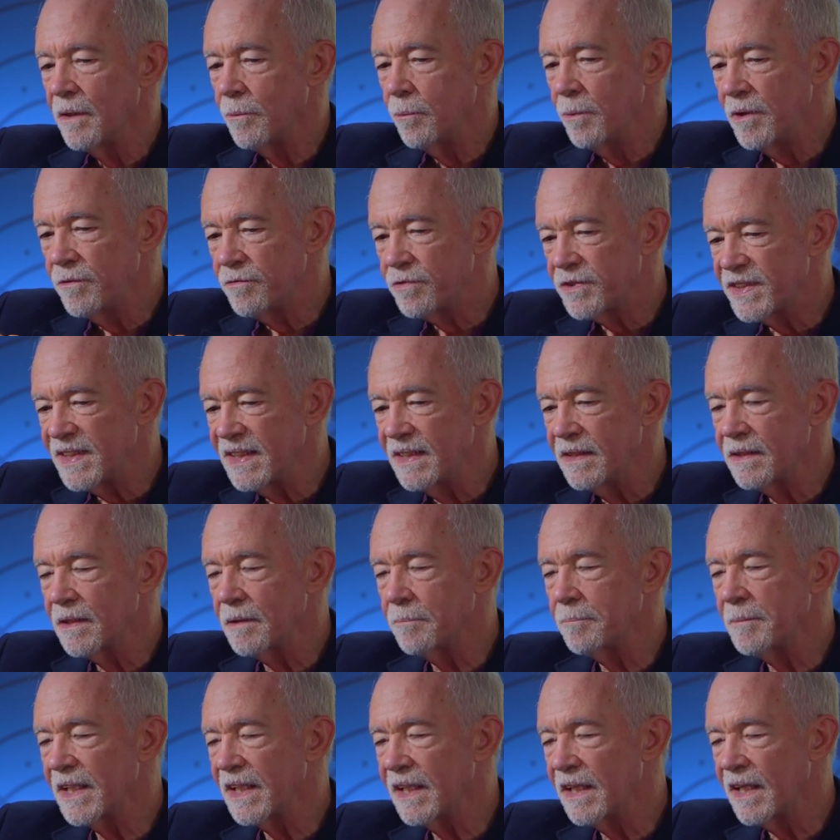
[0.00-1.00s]
We've seen
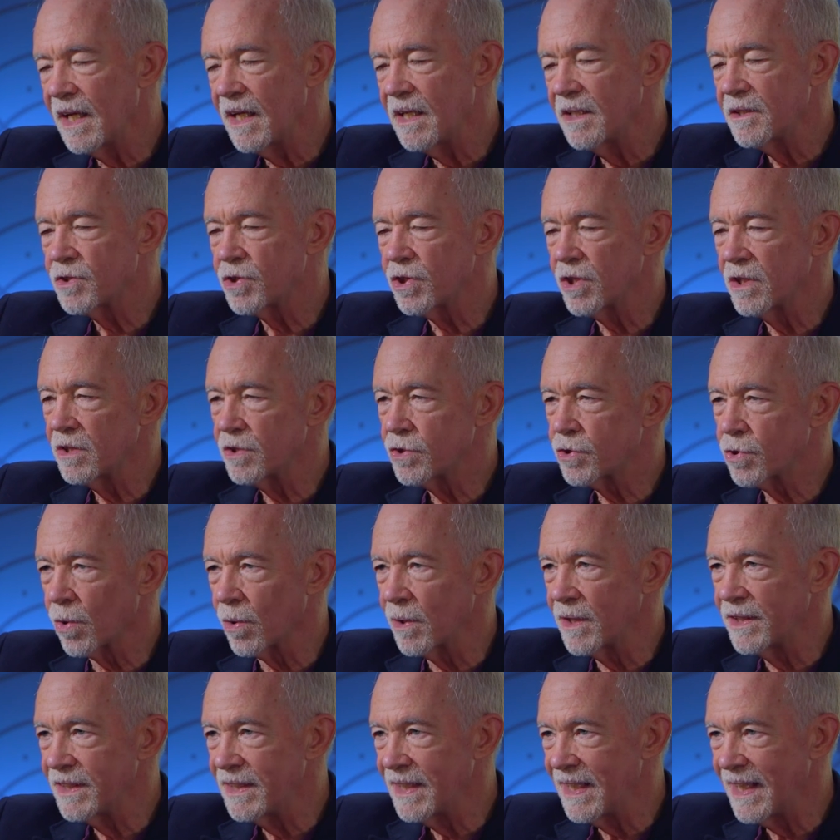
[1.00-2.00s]
them engage in
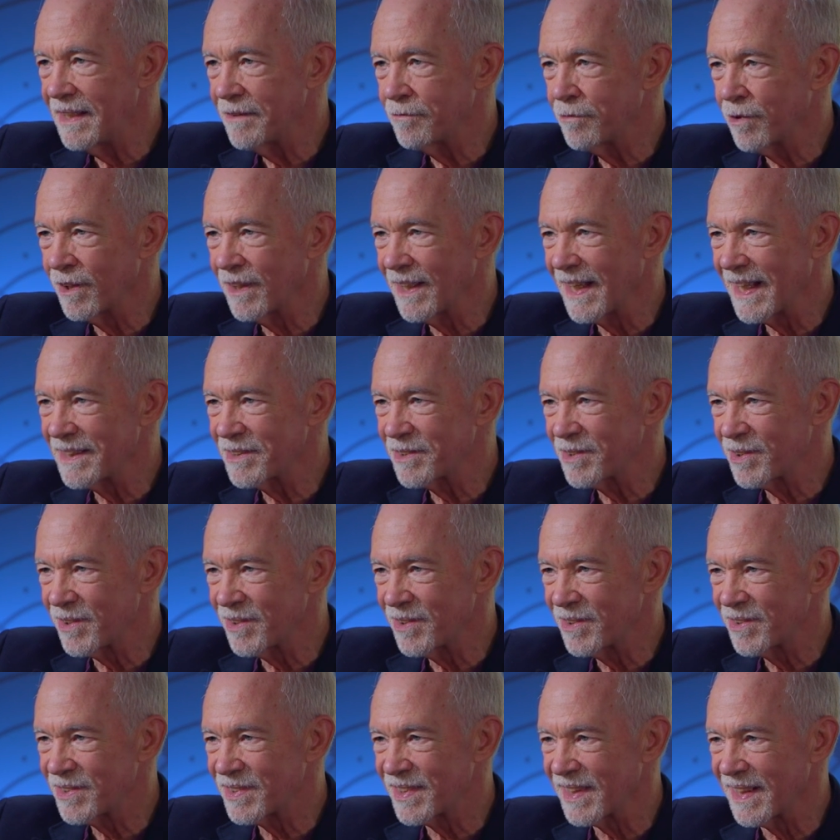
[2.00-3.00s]
joint naval
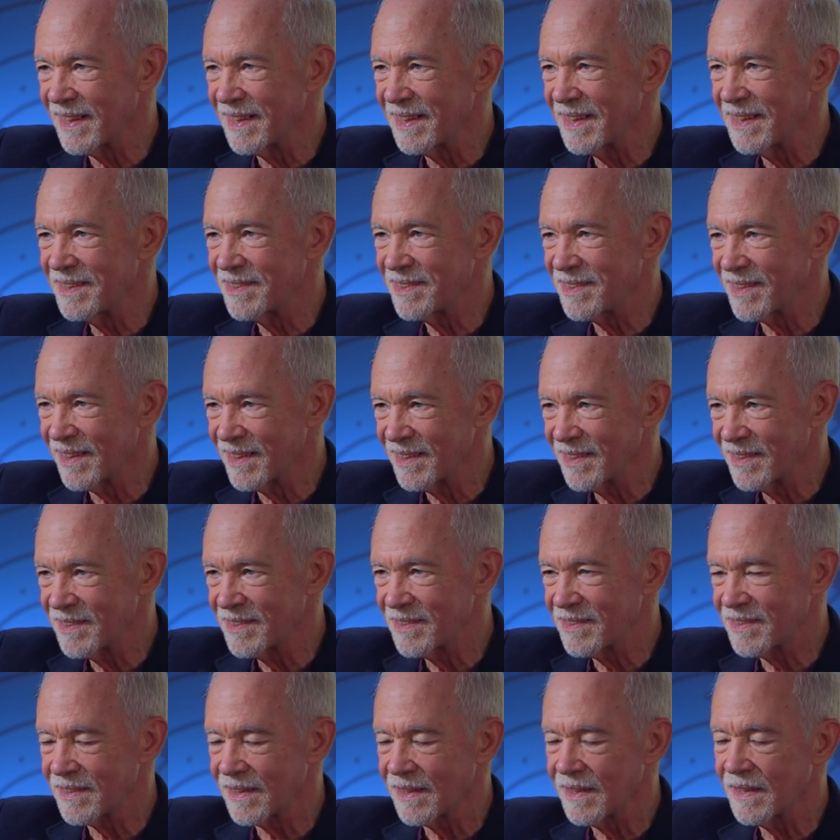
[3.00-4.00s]

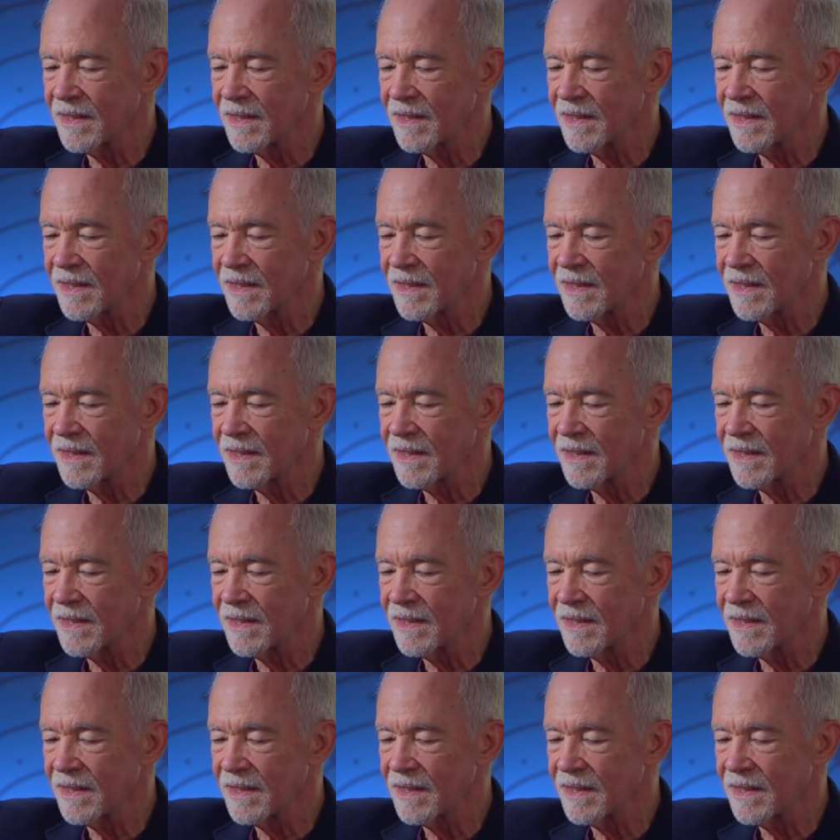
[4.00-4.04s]
exercises,